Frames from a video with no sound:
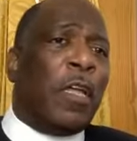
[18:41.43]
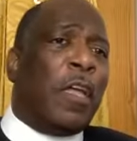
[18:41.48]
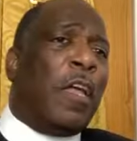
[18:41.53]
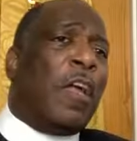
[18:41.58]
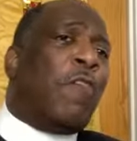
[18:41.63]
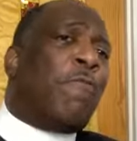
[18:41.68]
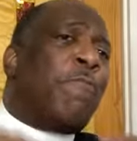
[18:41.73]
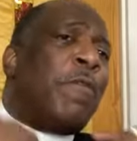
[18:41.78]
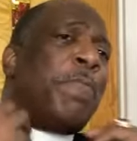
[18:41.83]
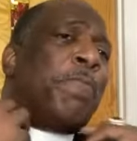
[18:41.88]

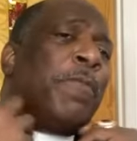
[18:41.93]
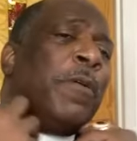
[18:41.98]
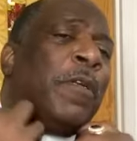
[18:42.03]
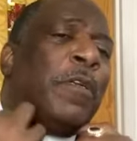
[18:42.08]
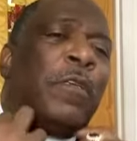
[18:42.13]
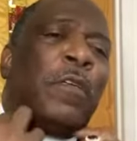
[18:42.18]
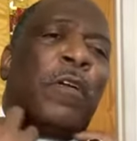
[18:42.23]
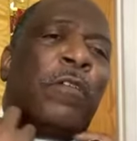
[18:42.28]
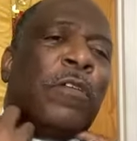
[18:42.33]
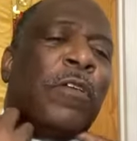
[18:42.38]
Help me
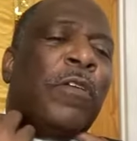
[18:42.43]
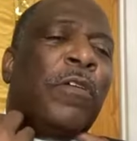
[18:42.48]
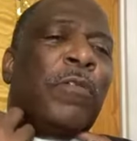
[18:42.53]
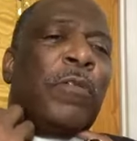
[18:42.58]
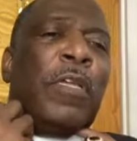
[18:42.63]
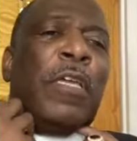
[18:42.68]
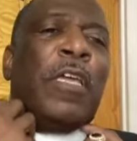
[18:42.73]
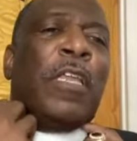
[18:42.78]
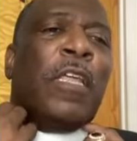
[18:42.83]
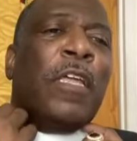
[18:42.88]
put. No, you
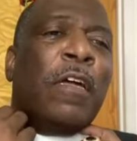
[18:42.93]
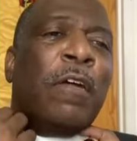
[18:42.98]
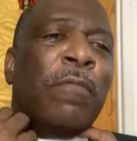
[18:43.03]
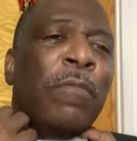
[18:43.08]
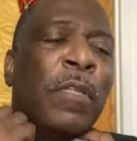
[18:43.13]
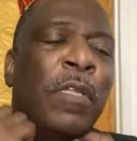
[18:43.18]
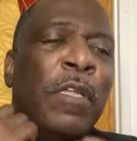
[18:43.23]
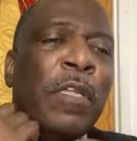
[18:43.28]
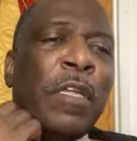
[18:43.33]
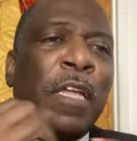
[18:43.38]
don't need help.